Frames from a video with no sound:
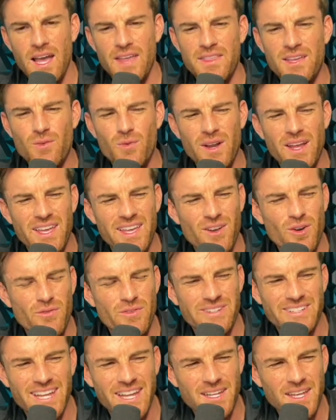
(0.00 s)
I think when I hit
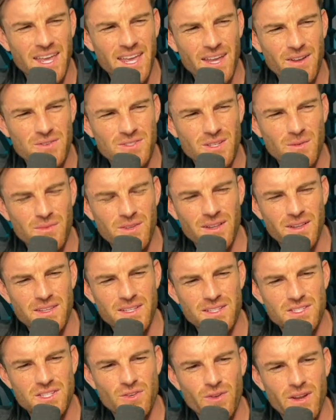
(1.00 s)
over 10K or something on
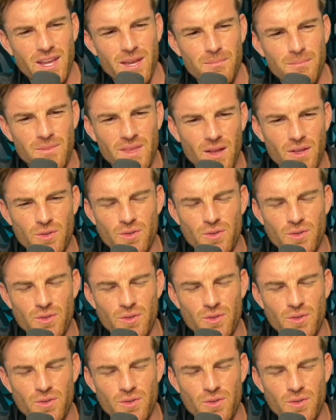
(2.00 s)
the Instagram,